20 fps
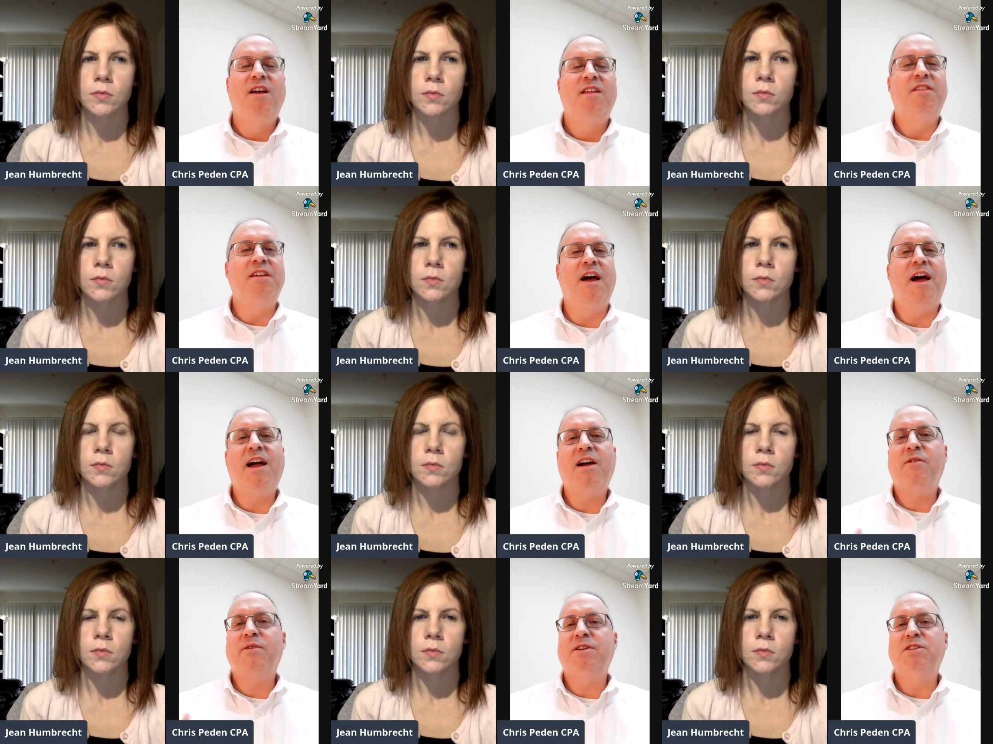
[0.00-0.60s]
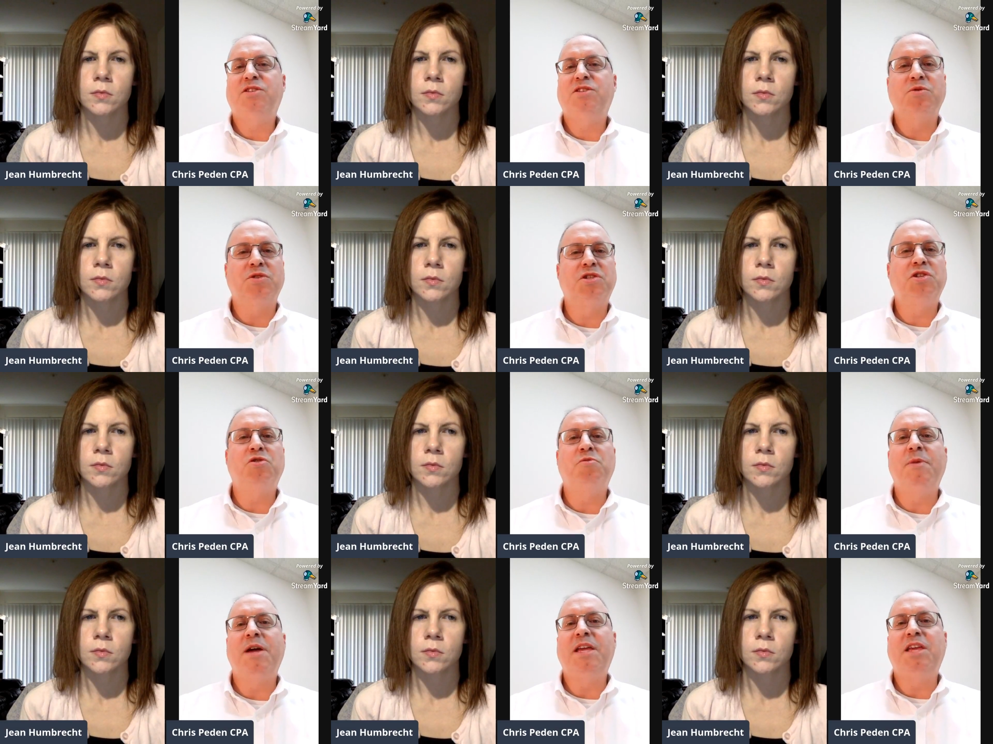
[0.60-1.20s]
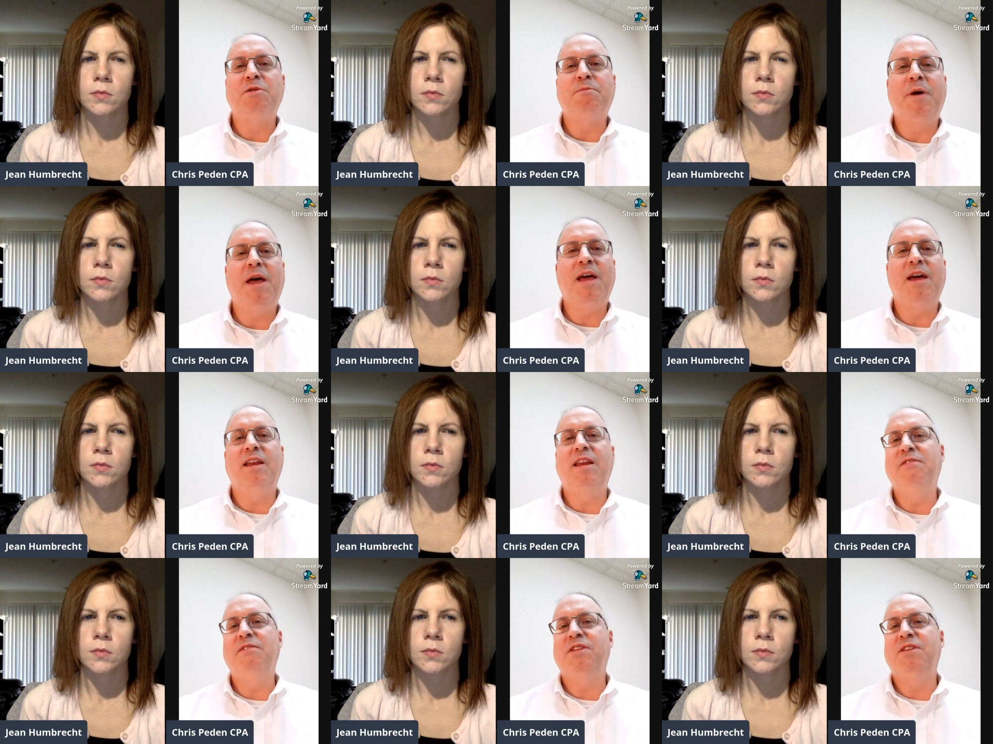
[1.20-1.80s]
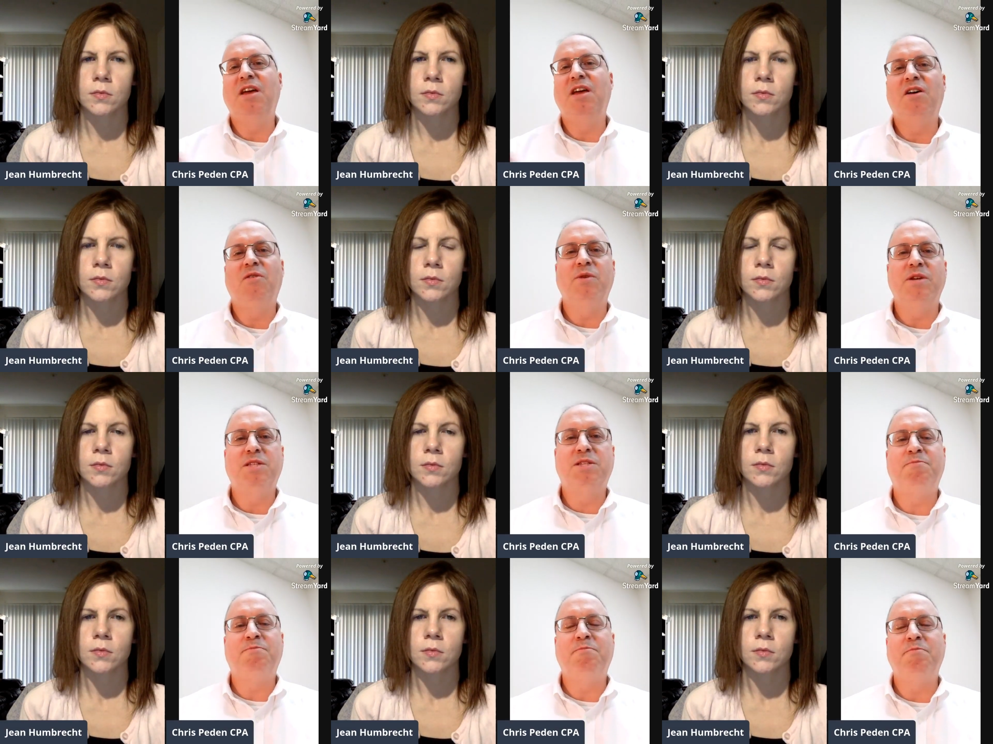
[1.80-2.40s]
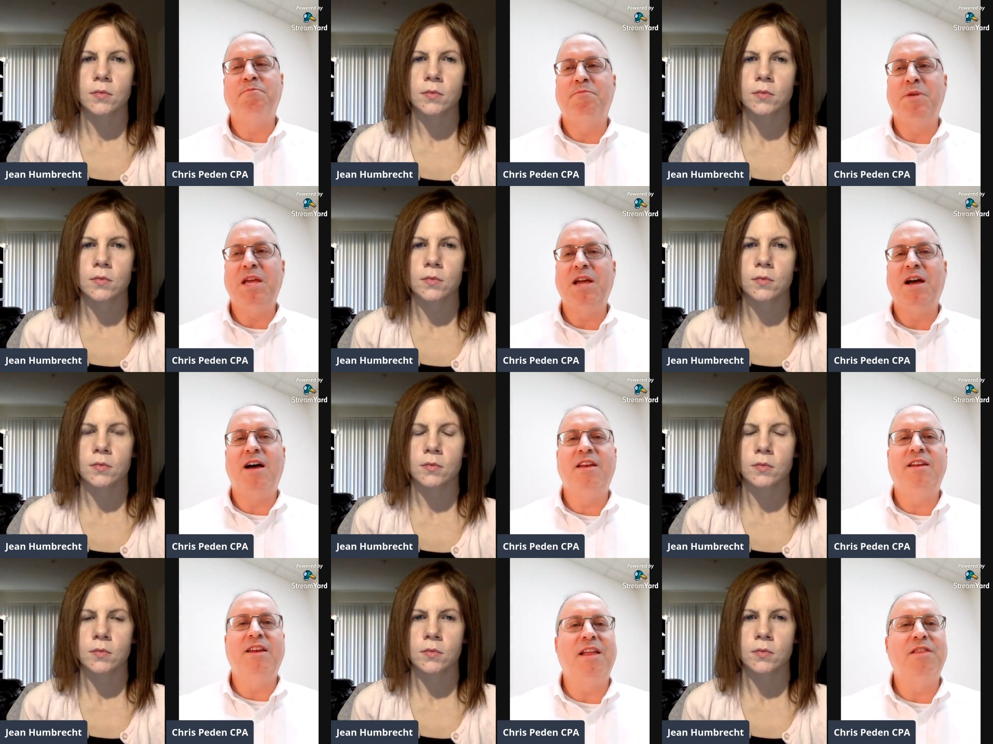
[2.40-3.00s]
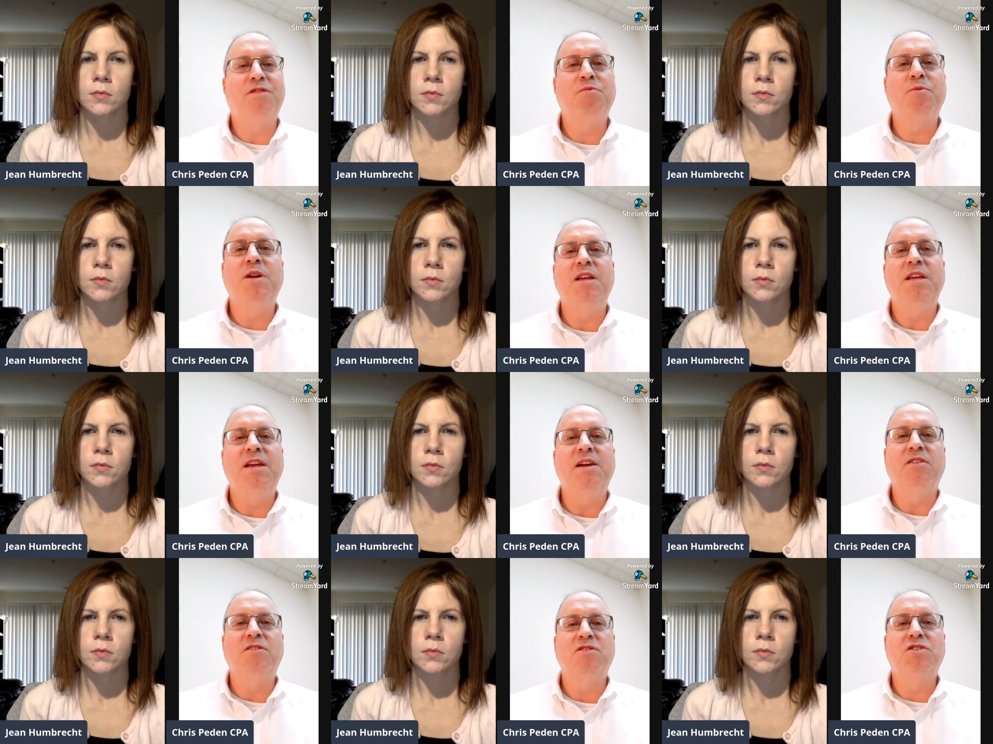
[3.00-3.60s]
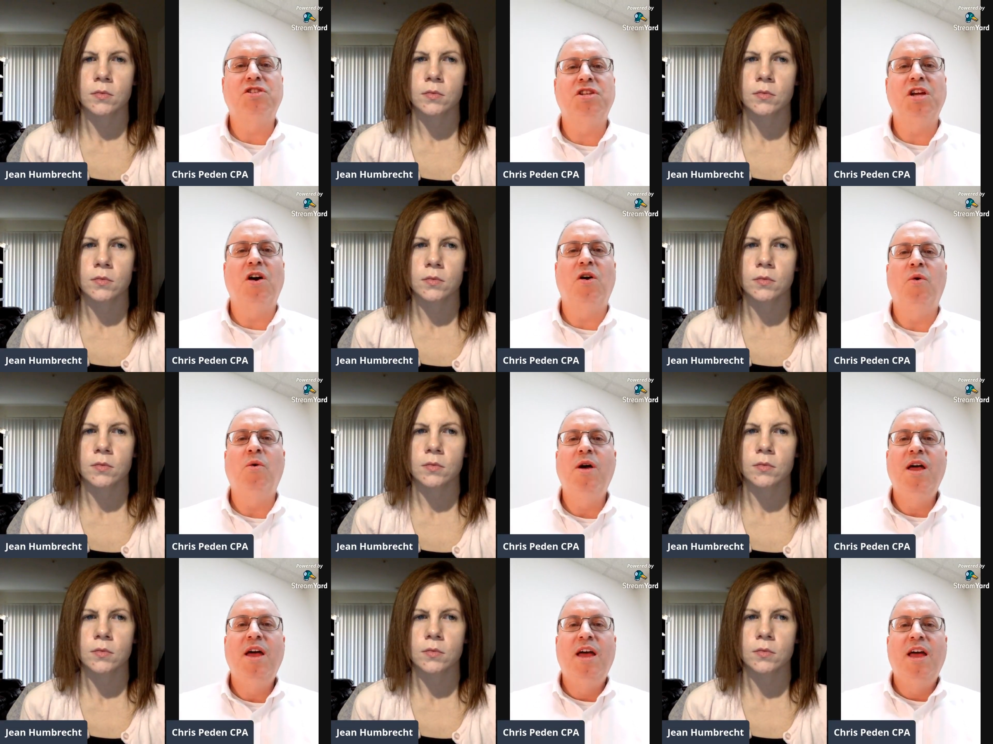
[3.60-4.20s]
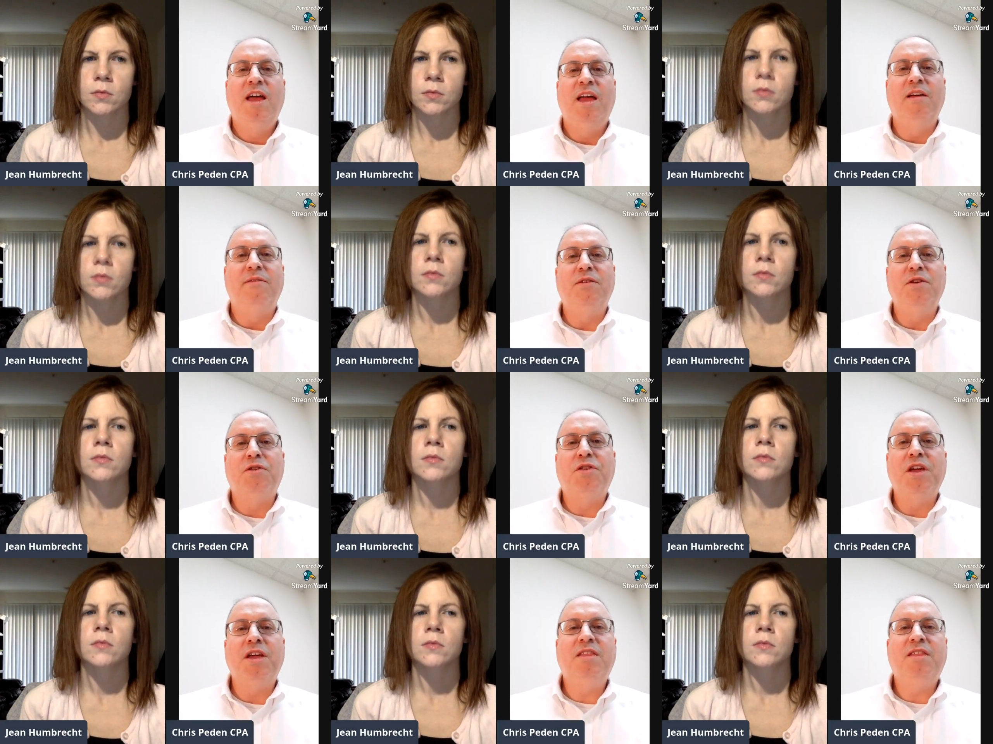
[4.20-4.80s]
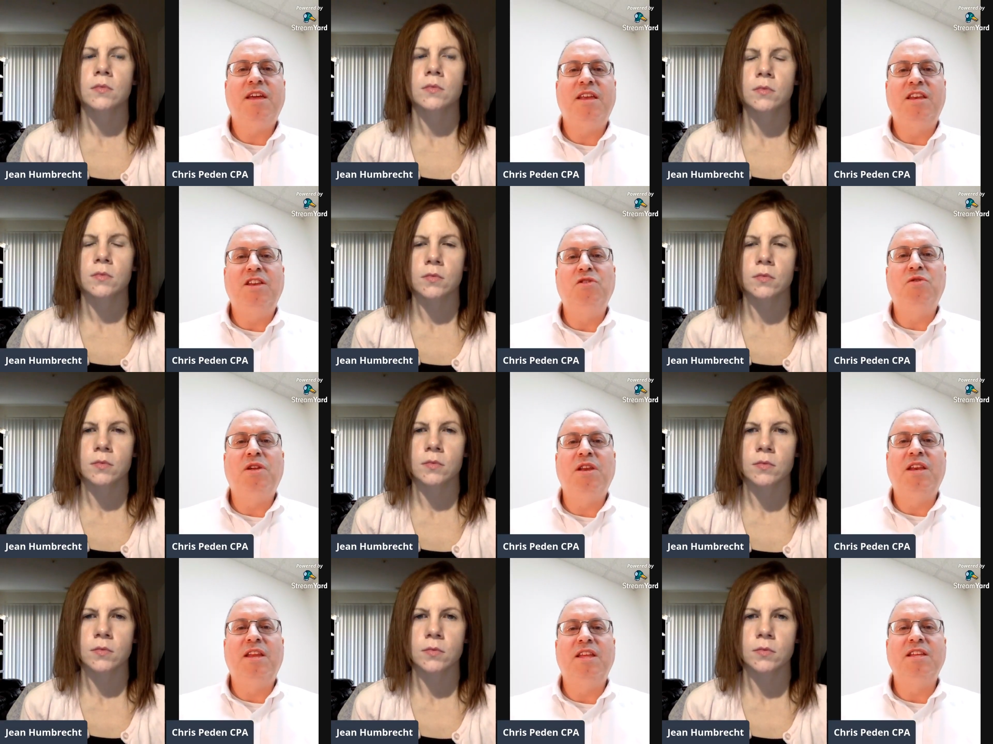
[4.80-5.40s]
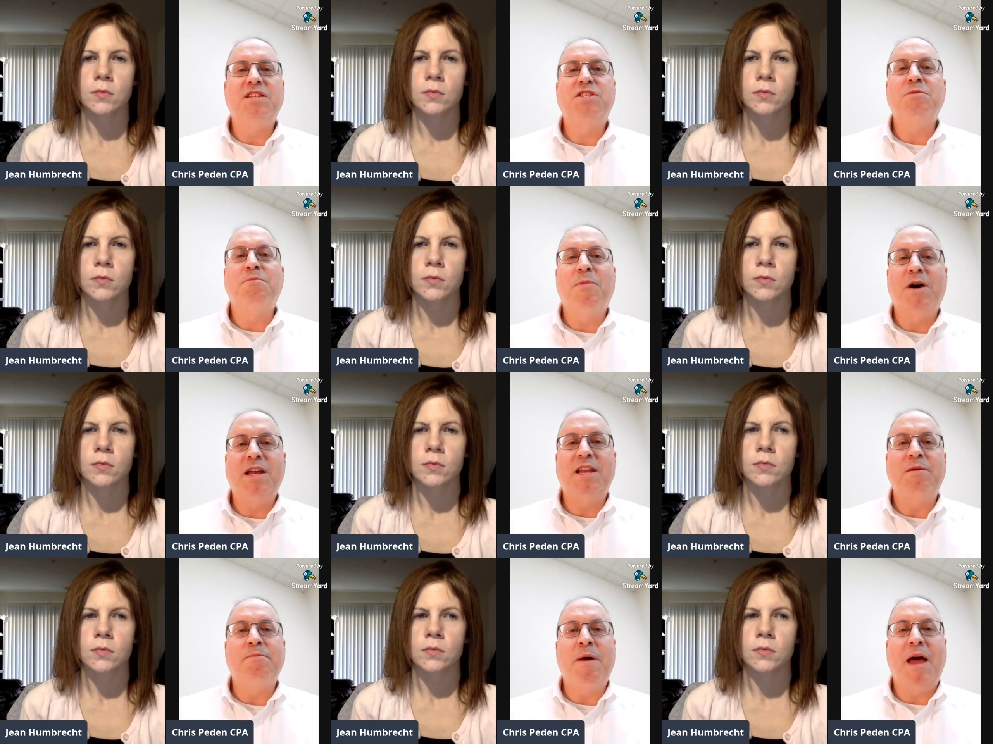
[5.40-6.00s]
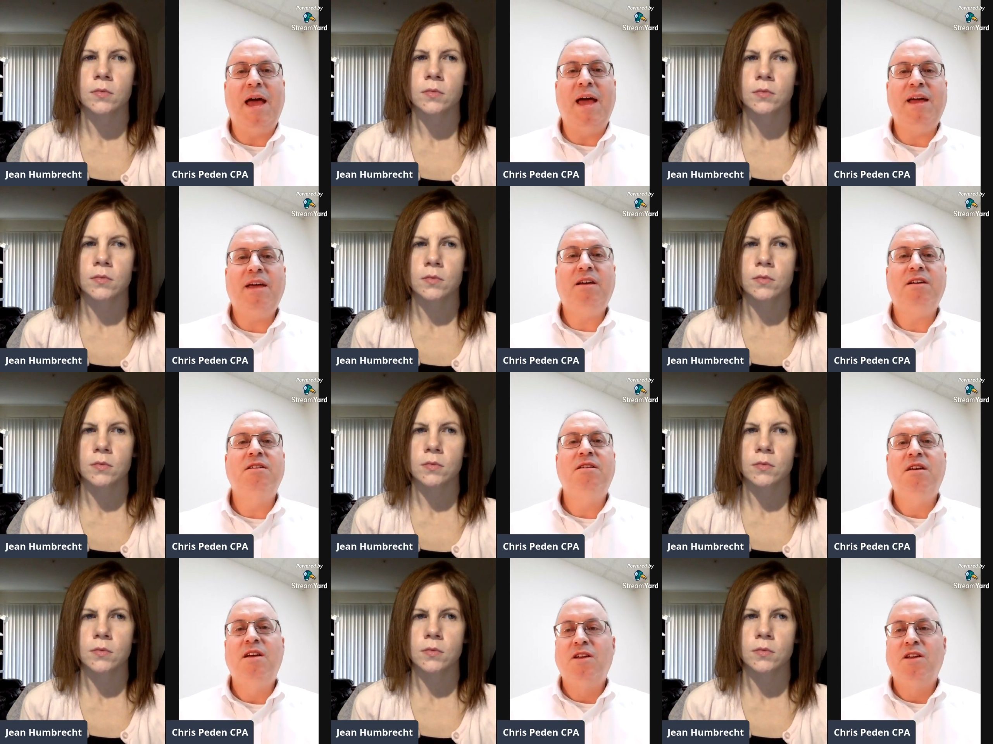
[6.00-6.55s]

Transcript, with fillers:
Speaker 1: the IRS will still make you pay it, even though it's beyond that 3 years. So if you think that you can get some money back,